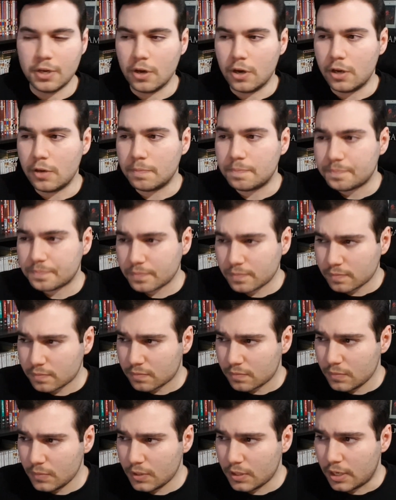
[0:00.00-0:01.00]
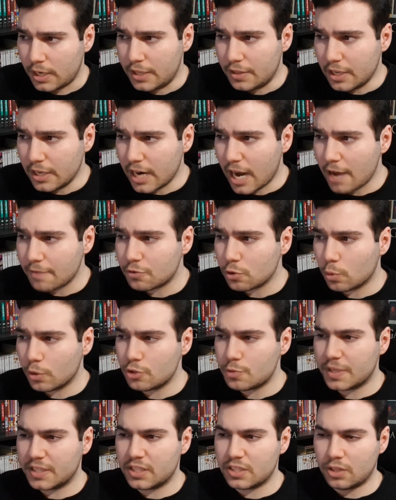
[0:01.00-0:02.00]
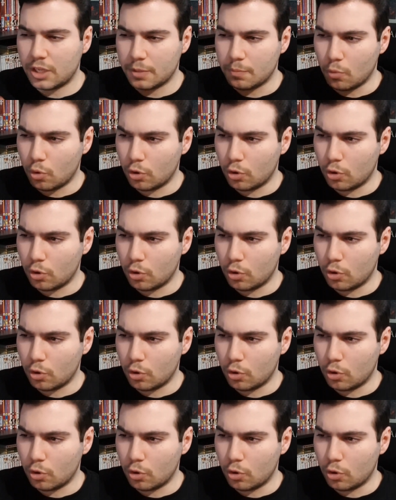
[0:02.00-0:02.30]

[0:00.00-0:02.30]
good. And then afterwards, we get to like